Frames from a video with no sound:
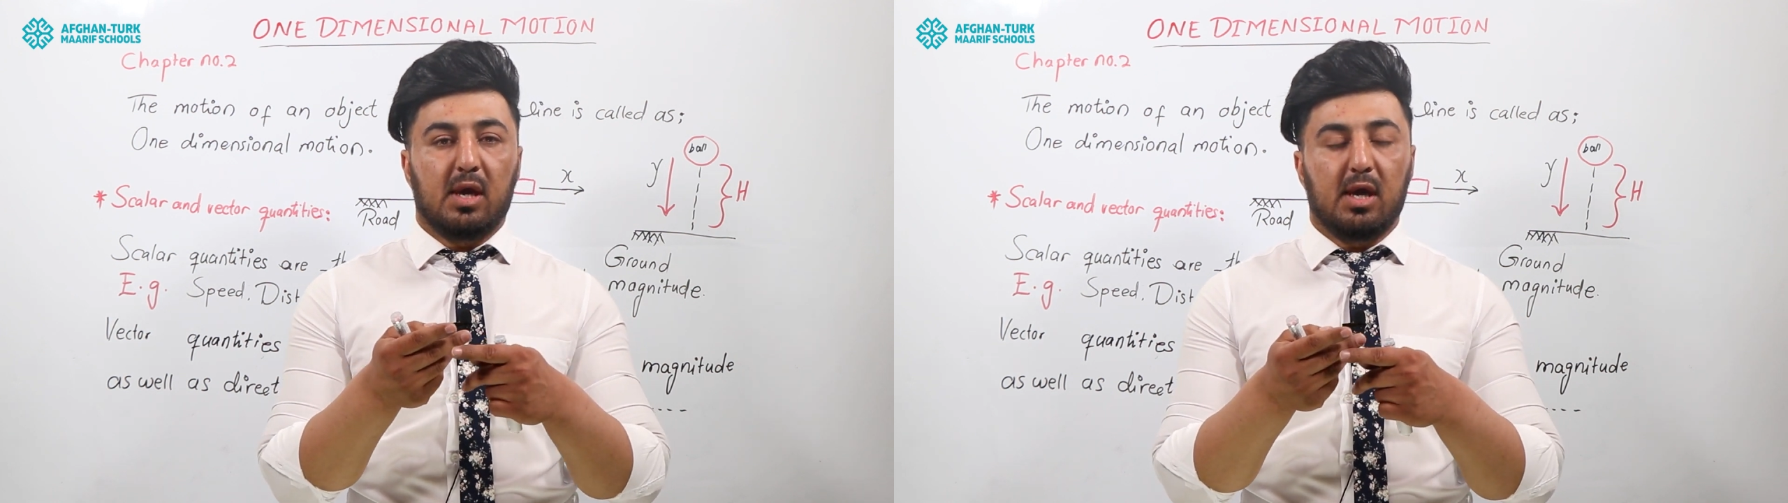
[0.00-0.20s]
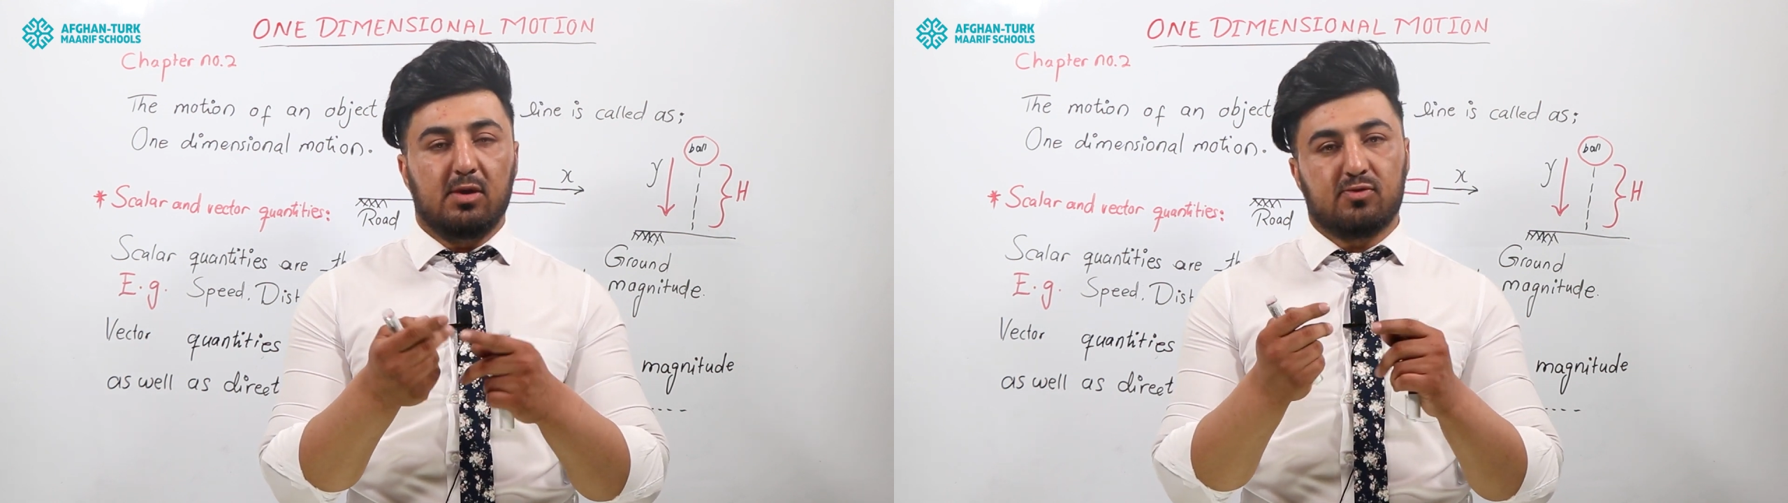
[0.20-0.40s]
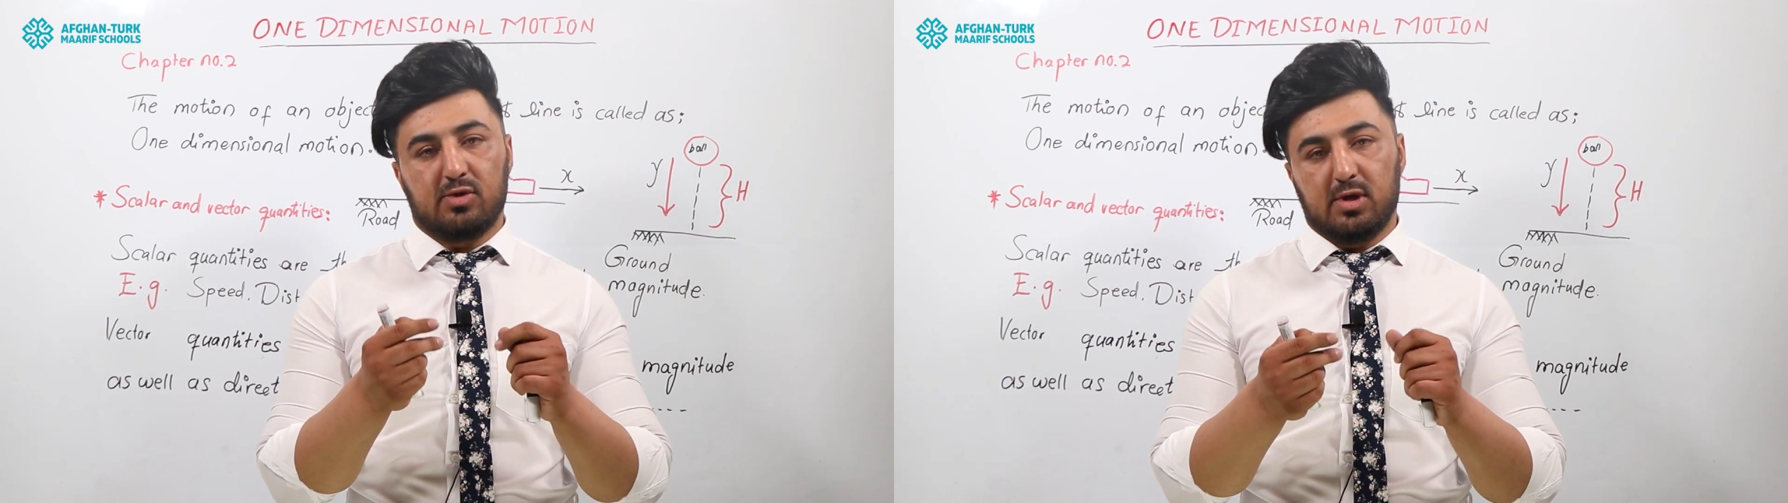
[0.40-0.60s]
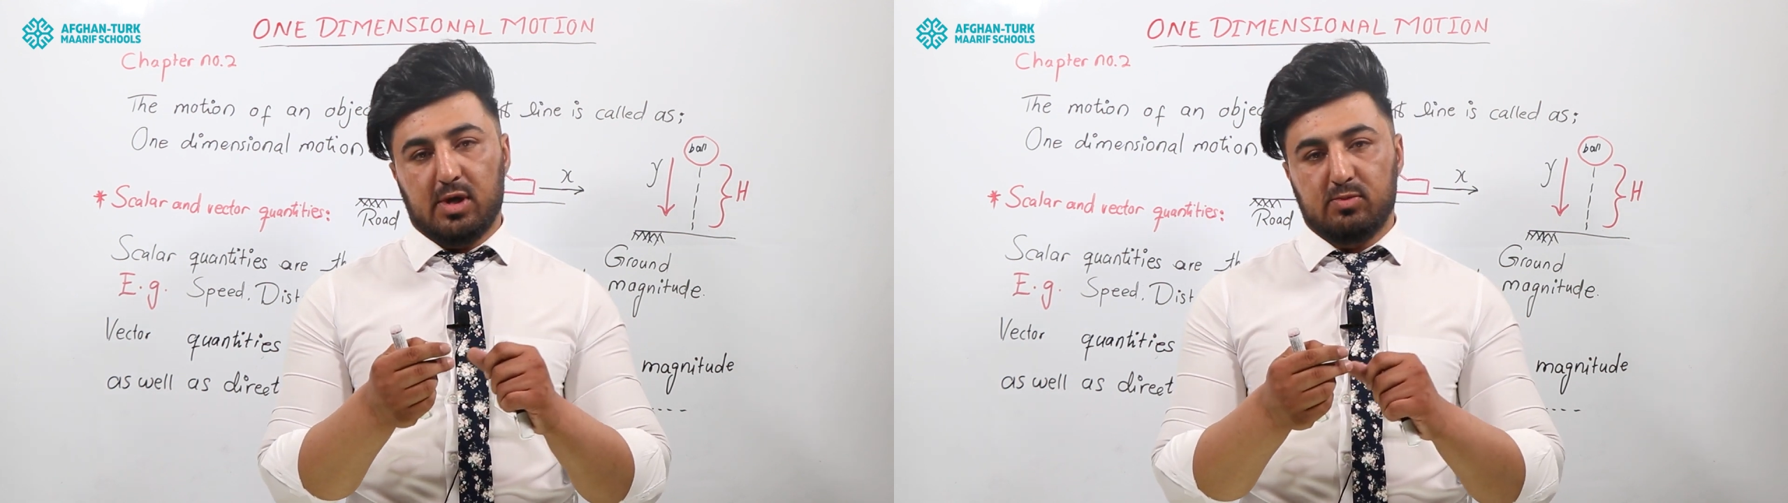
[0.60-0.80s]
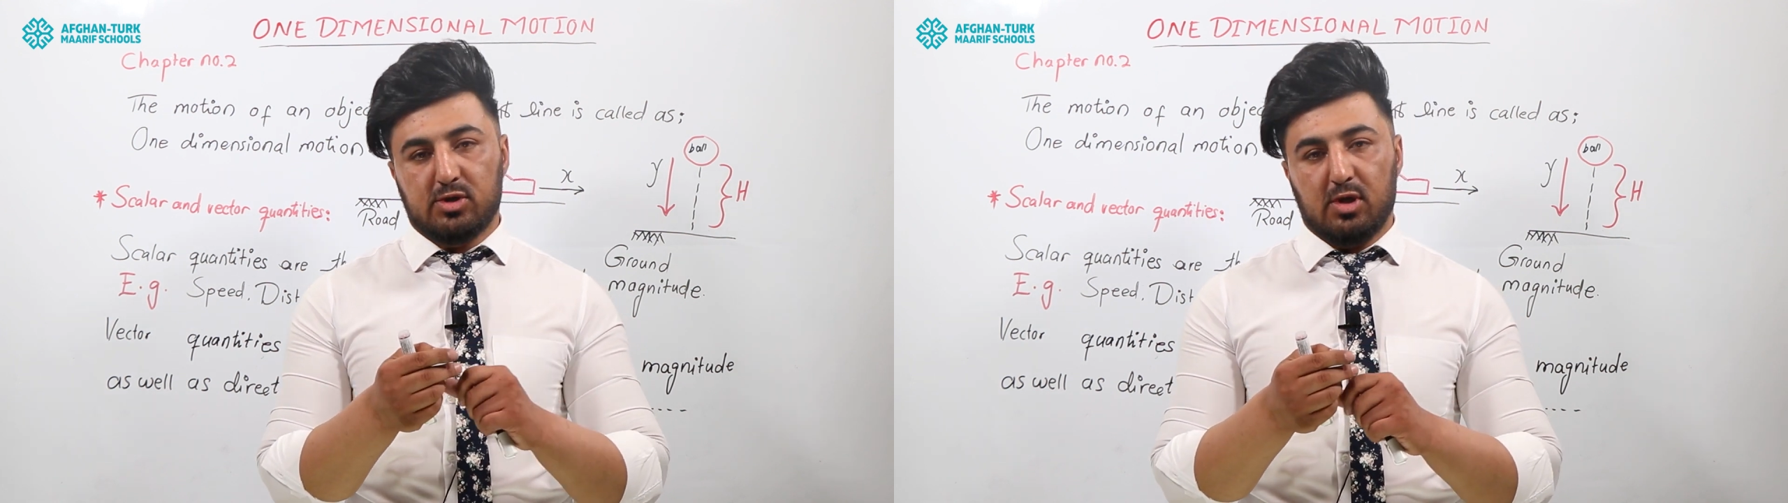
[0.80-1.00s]
and
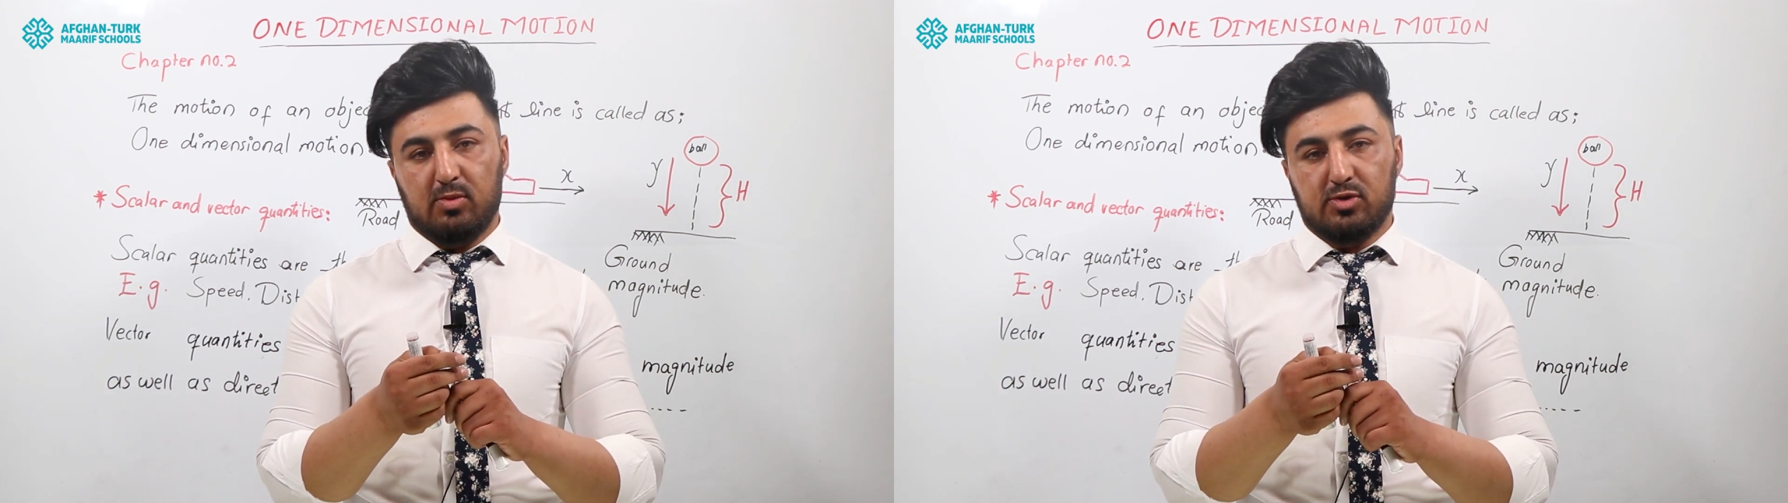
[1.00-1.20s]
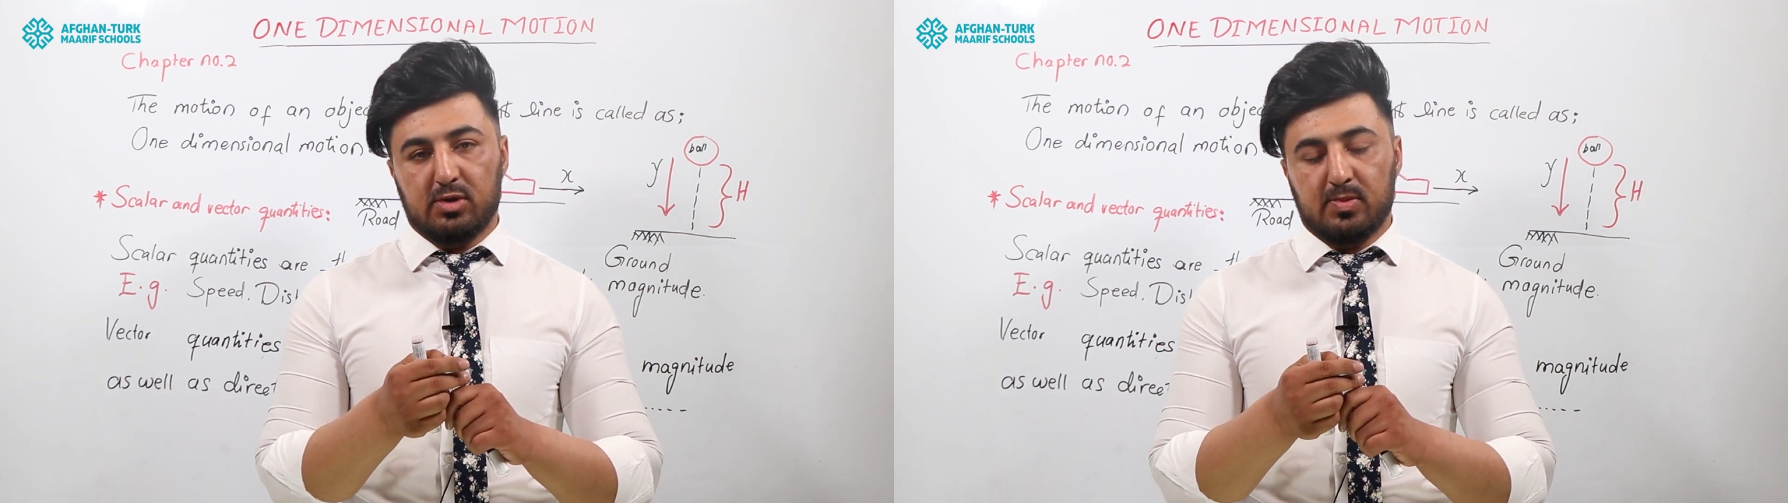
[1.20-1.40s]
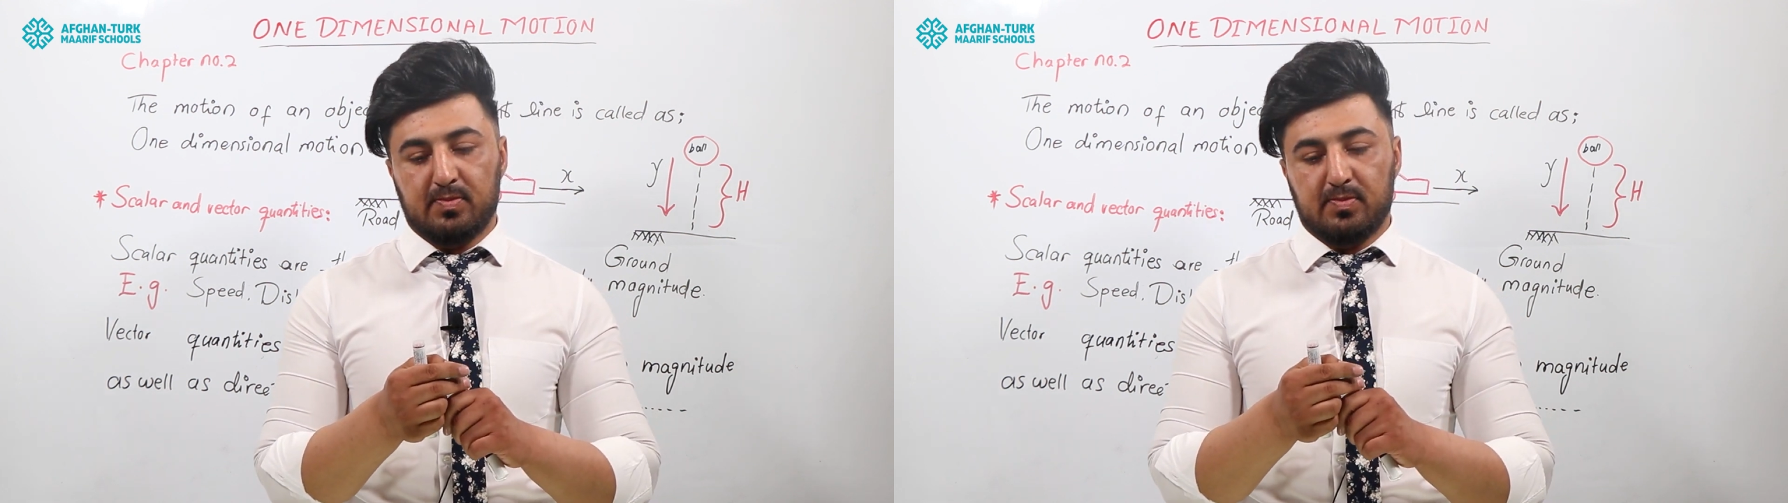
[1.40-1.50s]
three-dimensional motion.